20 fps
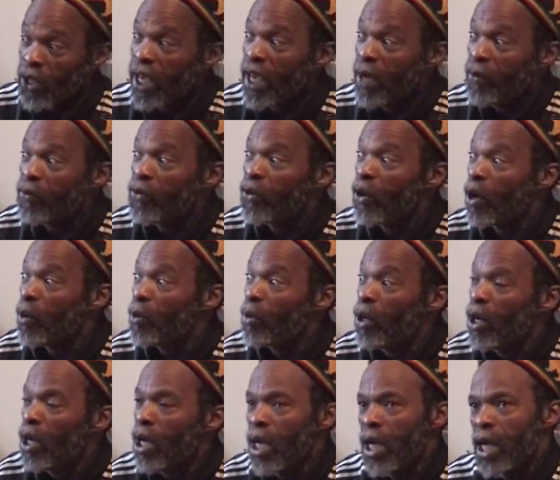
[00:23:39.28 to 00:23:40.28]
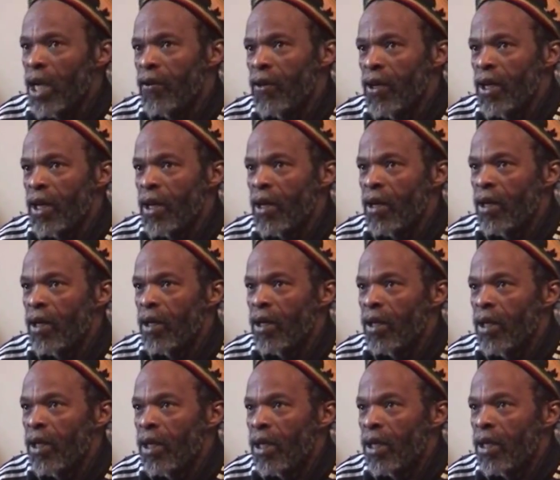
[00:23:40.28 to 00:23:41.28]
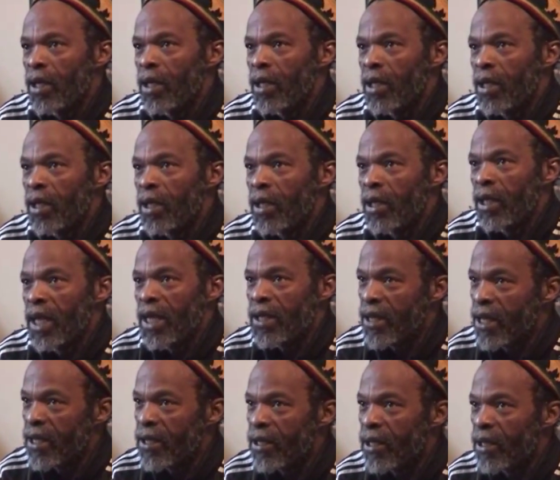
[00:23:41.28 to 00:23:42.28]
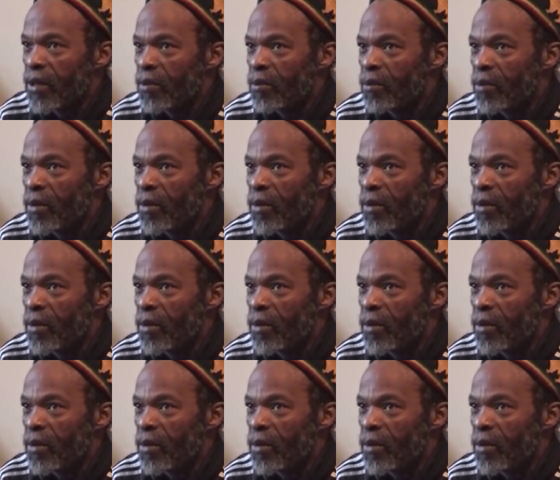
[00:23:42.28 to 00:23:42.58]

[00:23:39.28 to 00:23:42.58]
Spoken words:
came from, they were here, necessity